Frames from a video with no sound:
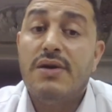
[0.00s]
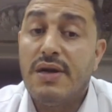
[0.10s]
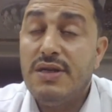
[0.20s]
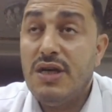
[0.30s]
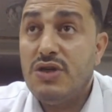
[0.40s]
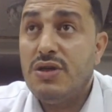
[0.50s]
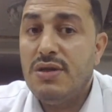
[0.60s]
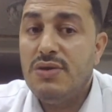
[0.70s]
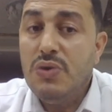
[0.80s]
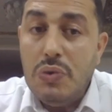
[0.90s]

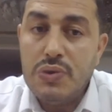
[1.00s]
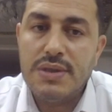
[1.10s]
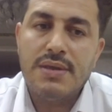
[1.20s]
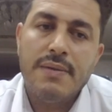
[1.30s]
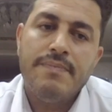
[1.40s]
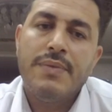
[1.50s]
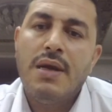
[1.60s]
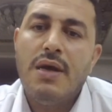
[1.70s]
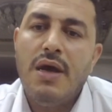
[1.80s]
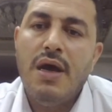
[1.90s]
radiation-induced
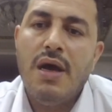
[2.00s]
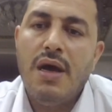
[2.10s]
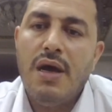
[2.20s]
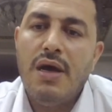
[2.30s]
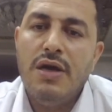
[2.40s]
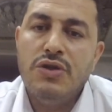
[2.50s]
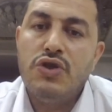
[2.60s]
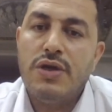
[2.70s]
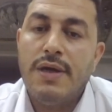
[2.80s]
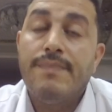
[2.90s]

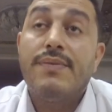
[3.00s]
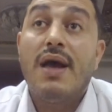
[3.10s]
injury.